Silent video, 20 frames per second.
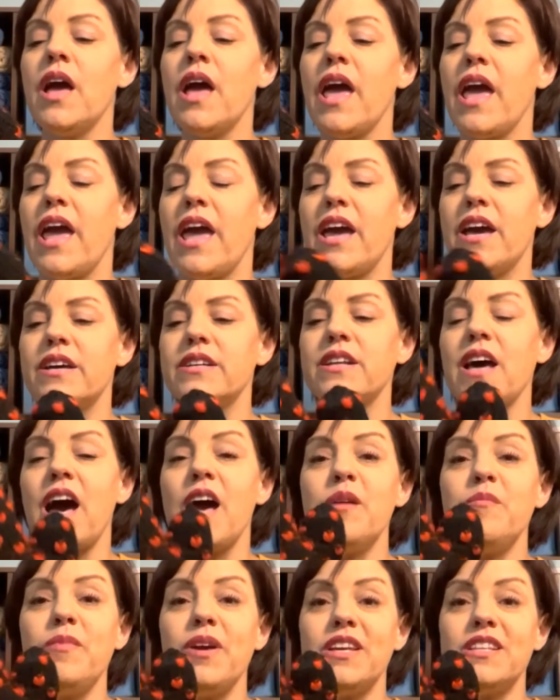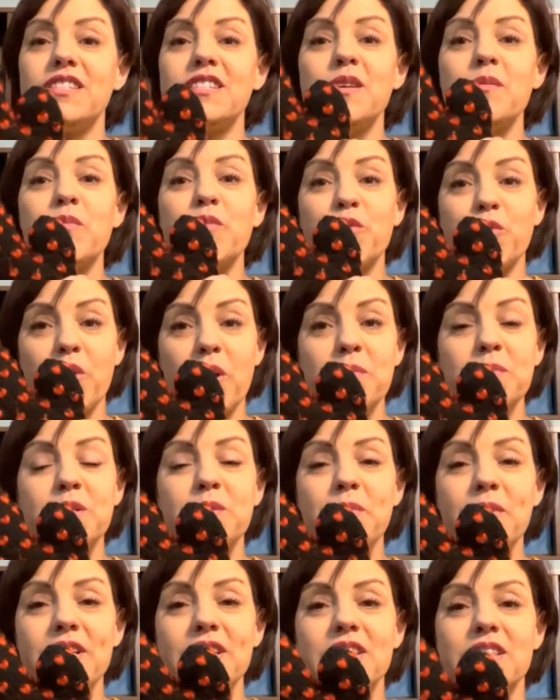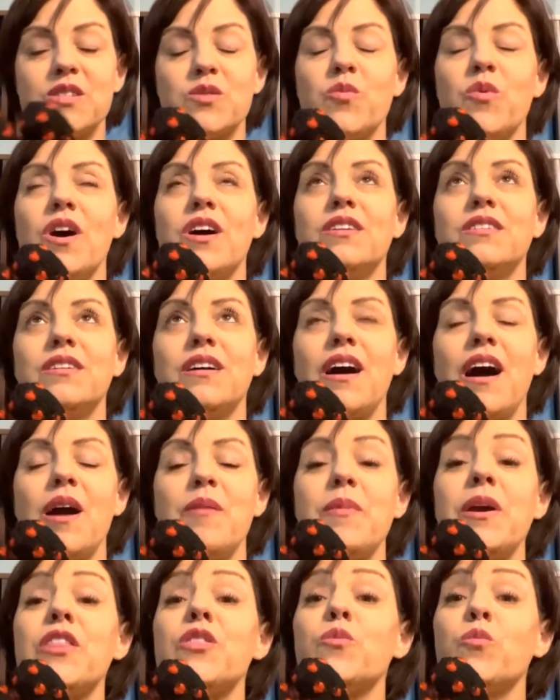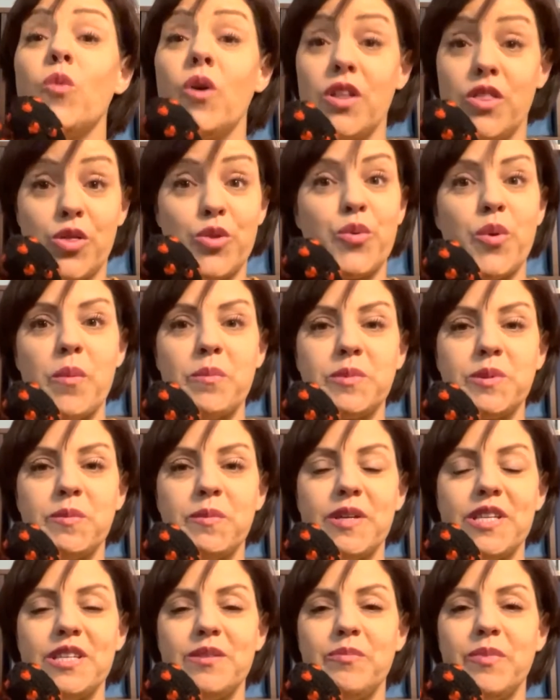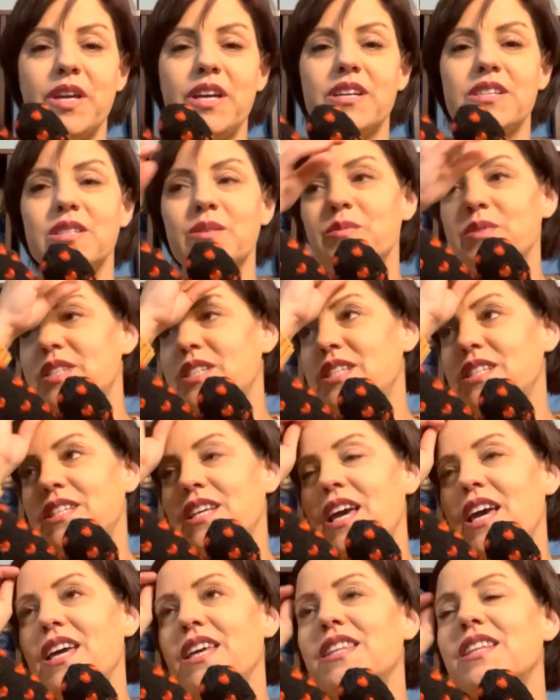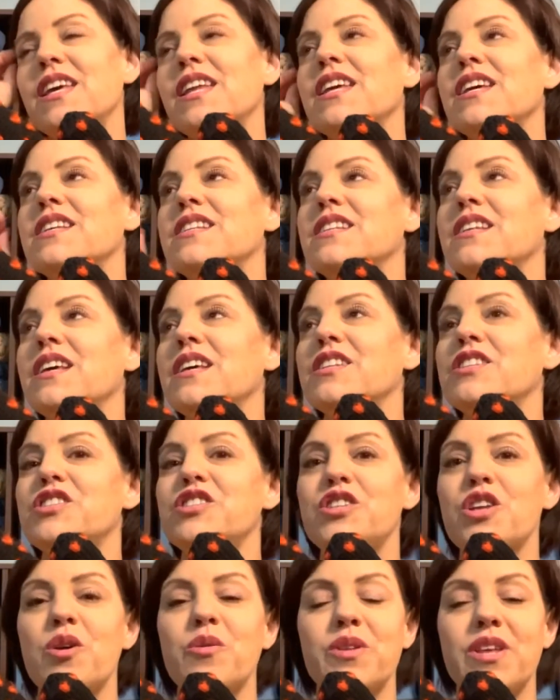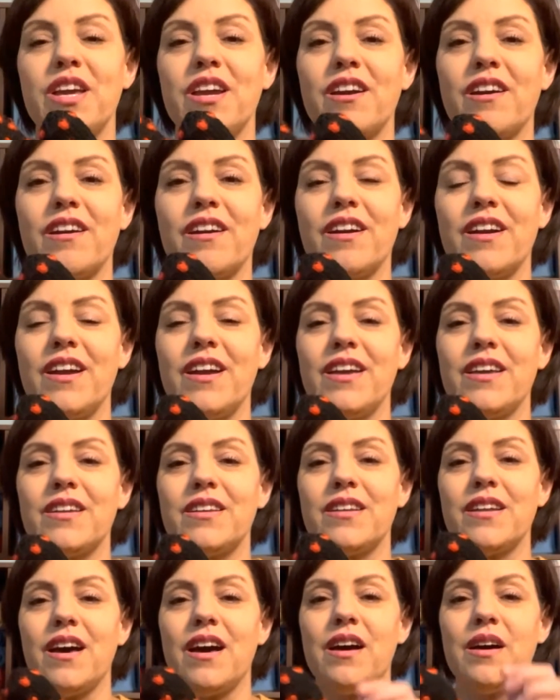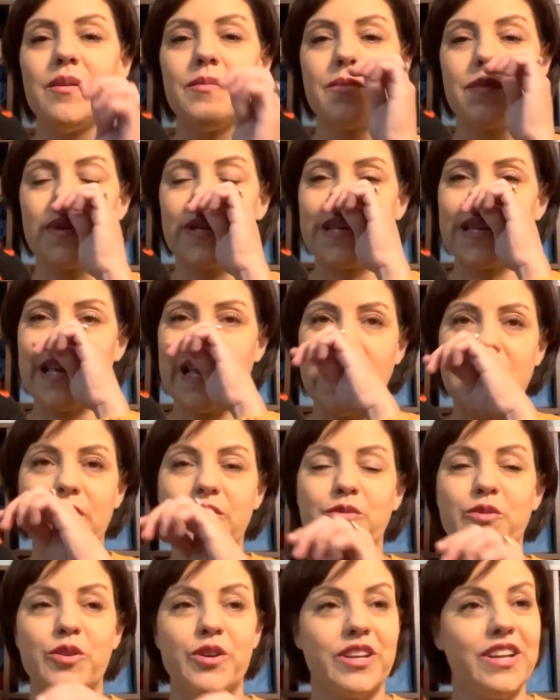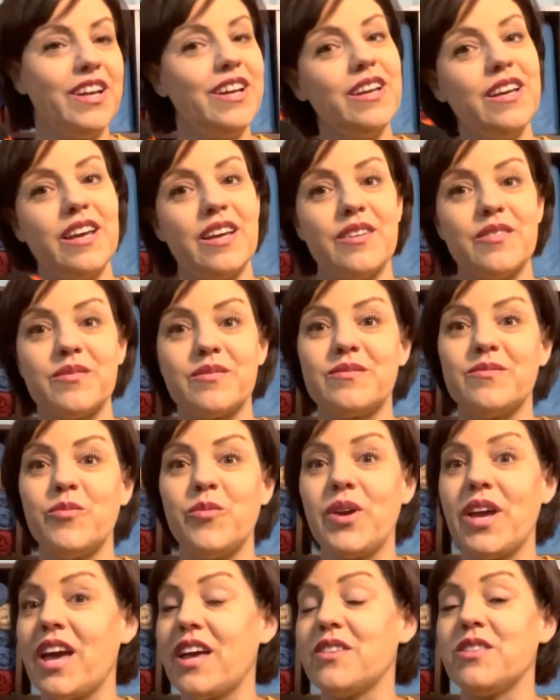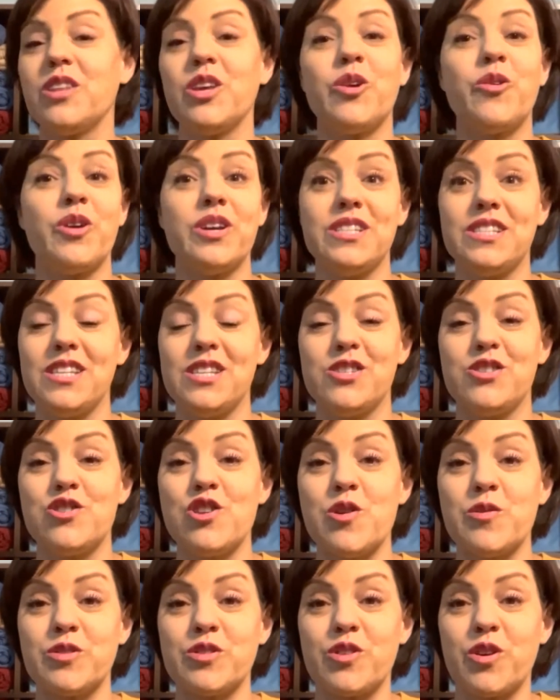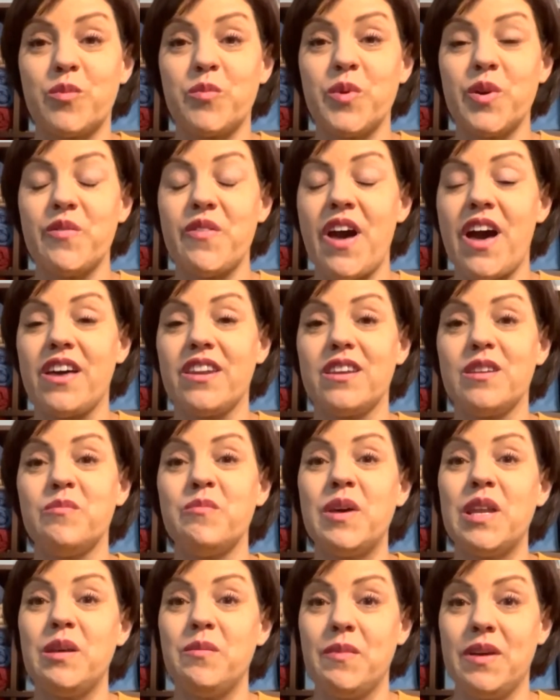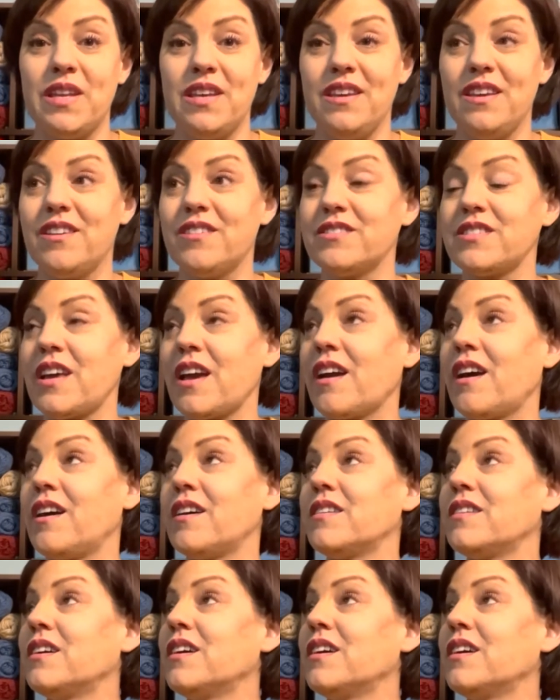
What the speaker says: and I made some Thrumbed Mittens. Well, I made the one Thrumbed Mitten because it was the day that it snowed here in California, and we had the craziest snowstorm we've had in many, many years. I got